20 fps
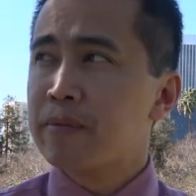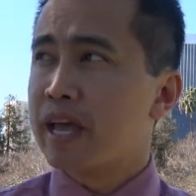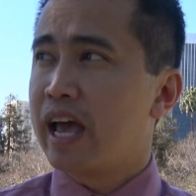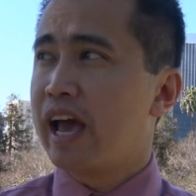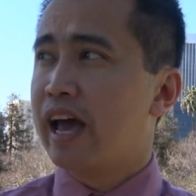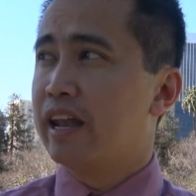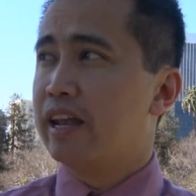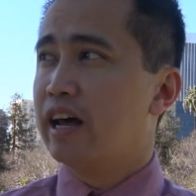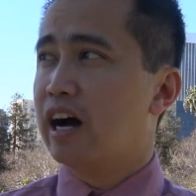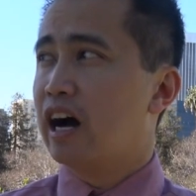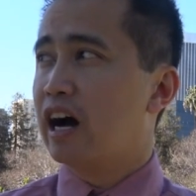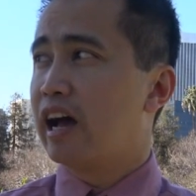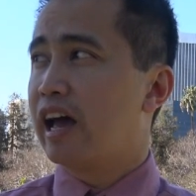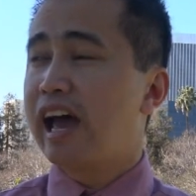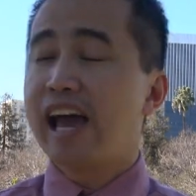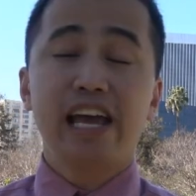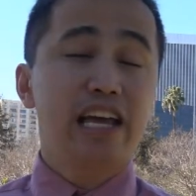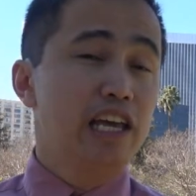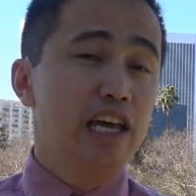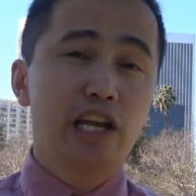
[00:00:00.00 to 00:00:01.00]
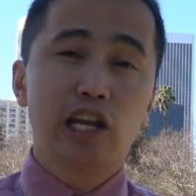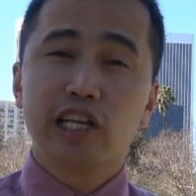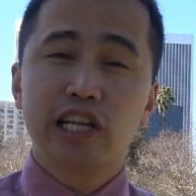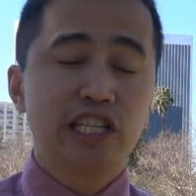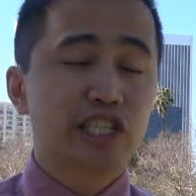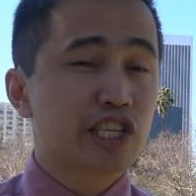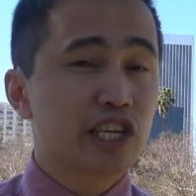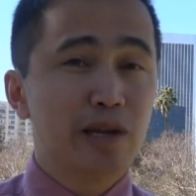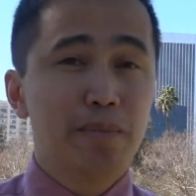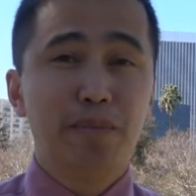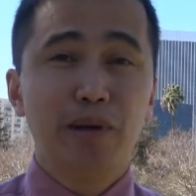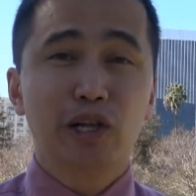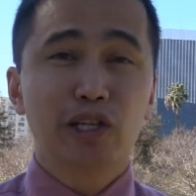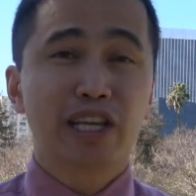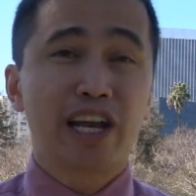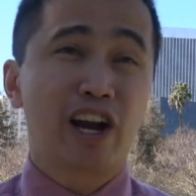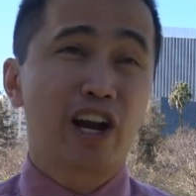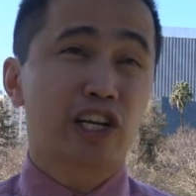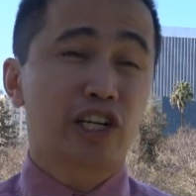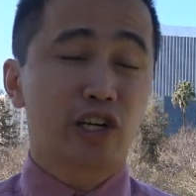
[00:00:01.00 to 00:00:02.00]
And uh, hey, it, it's gonna build
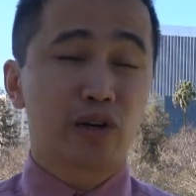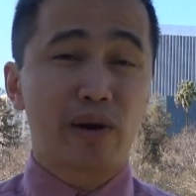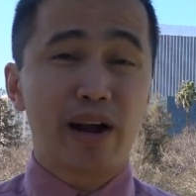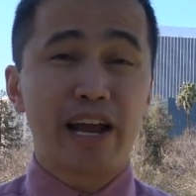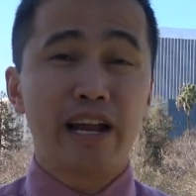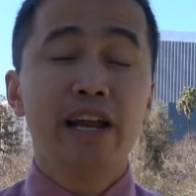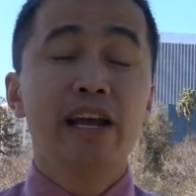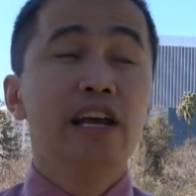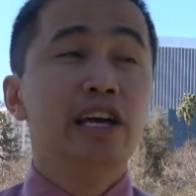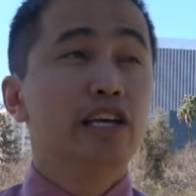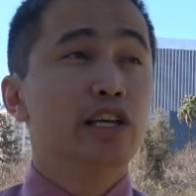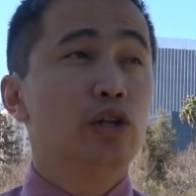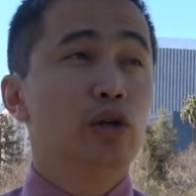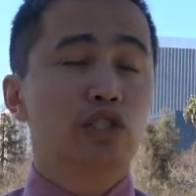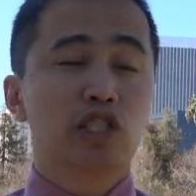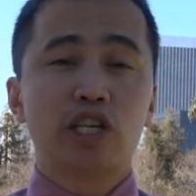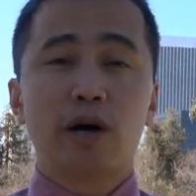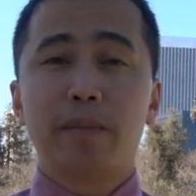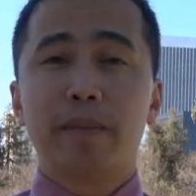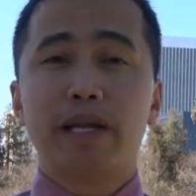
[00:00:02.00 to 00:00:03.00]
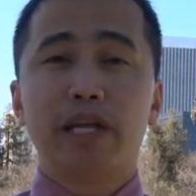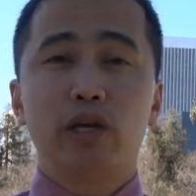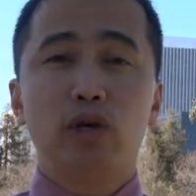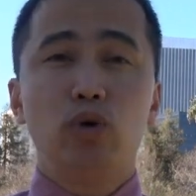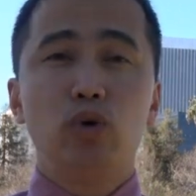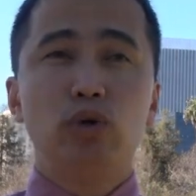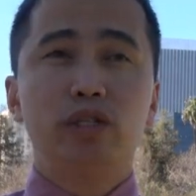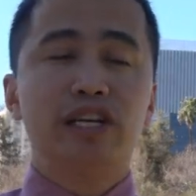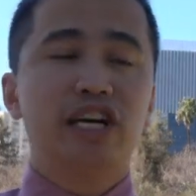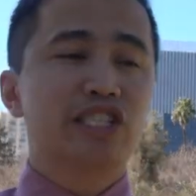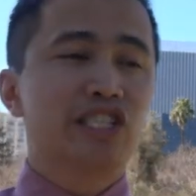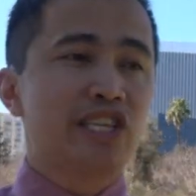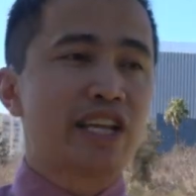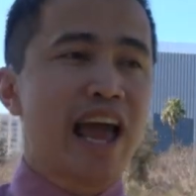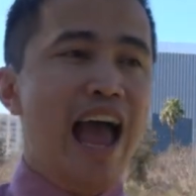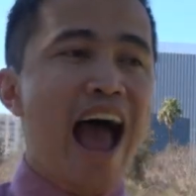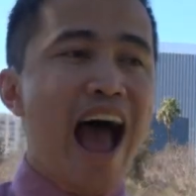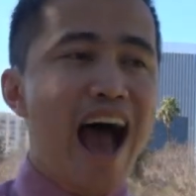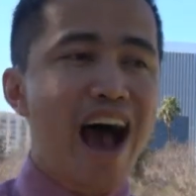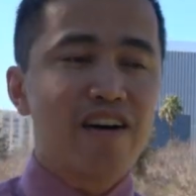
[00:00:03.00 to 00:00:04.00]
character, right? You know, somebody who doesn't
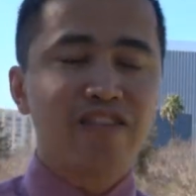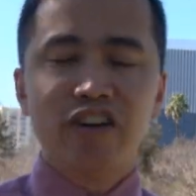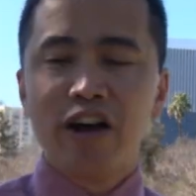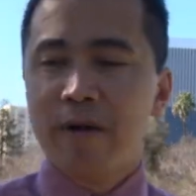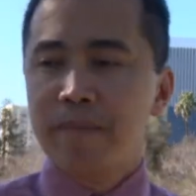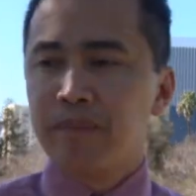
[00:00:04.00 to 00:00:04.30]
have,